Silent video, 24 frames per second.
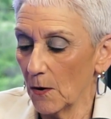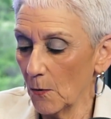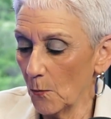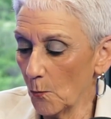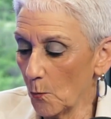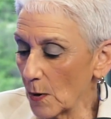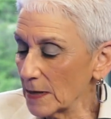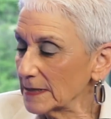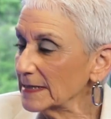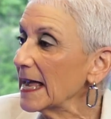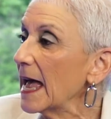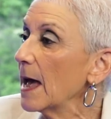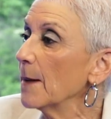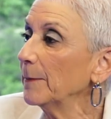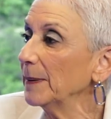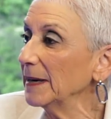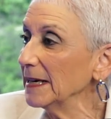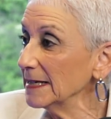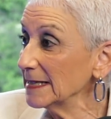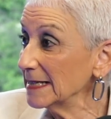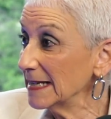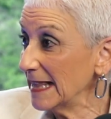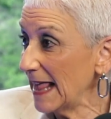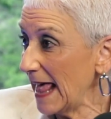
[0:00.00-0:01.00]
What's
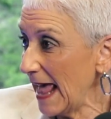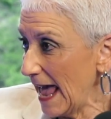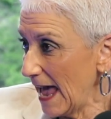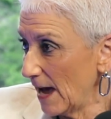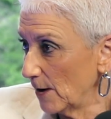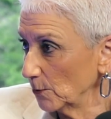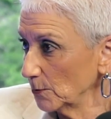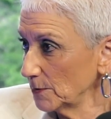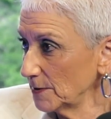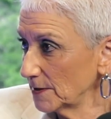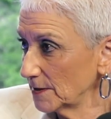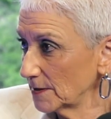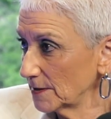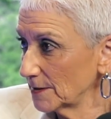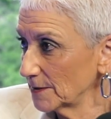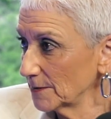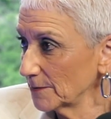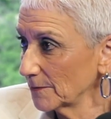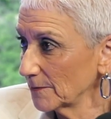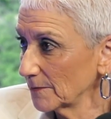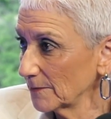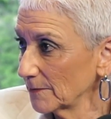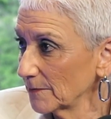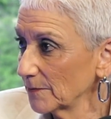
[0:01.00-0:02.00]
happening to the house?
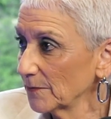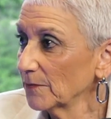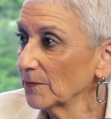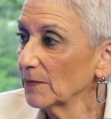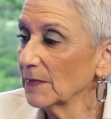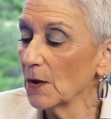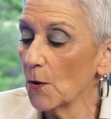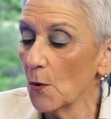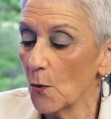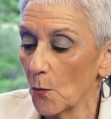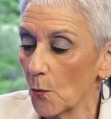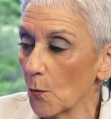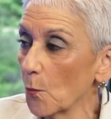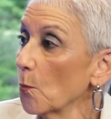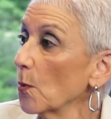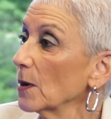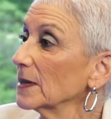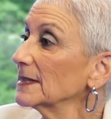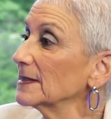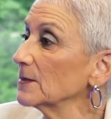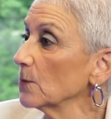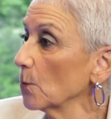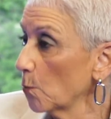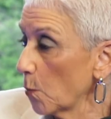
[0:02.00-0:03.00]

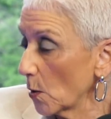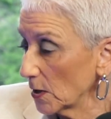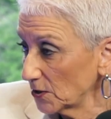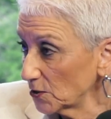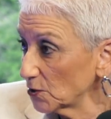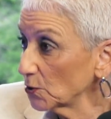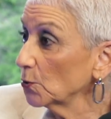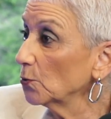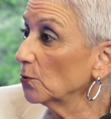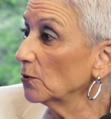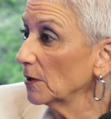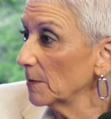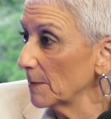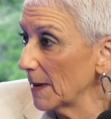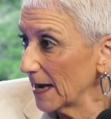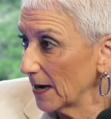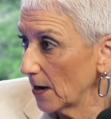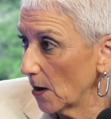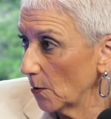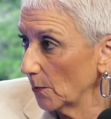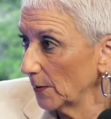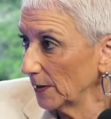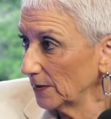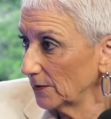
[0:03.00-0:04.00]
What school am I
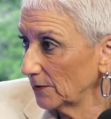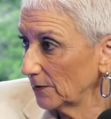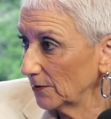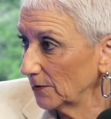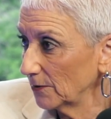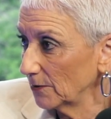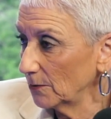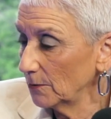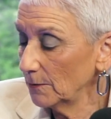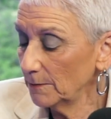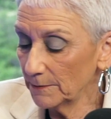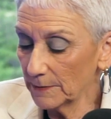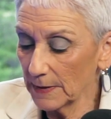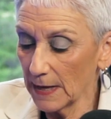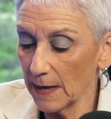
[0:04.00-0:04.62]
going to?